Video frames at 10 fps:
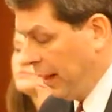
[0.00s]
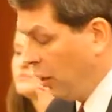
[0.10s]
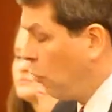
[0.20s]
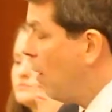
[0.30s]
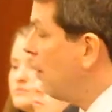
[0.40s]

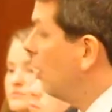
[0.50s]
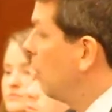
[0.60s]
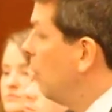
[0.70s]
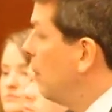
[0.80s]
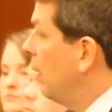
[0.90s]
and
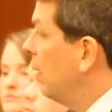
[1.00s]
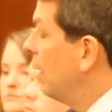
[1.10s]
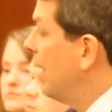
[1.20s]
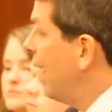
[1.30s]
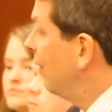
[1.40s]

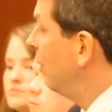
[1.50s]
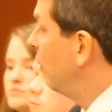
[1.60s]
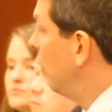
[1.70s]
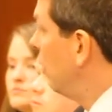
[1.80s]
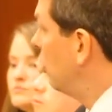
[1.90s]
equipment
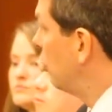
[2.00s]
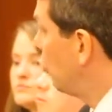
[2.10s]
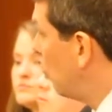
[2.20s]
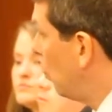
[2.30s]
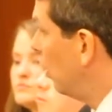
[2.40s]
necessary to
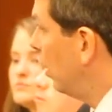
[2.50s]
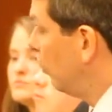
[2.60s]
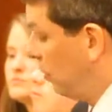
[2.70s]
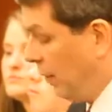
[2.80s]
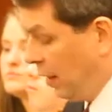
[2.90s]
support
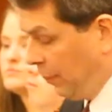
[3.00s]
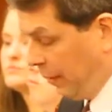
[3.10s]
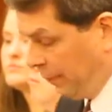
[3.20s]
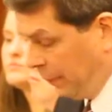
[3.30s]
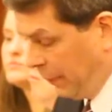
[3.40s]
its
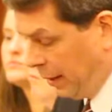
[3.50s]
development.